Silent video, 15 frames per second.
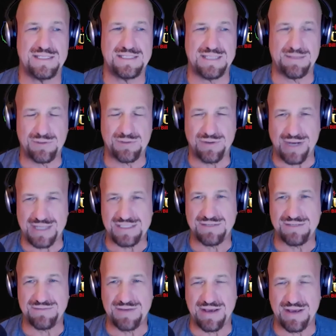Democrats
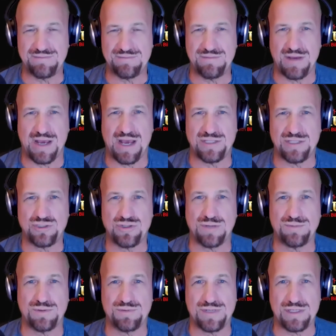have
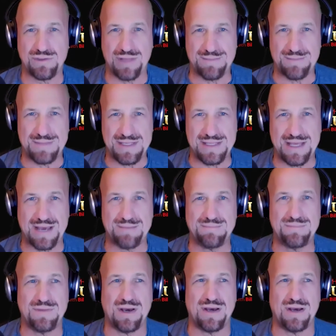trouble reclaiming them,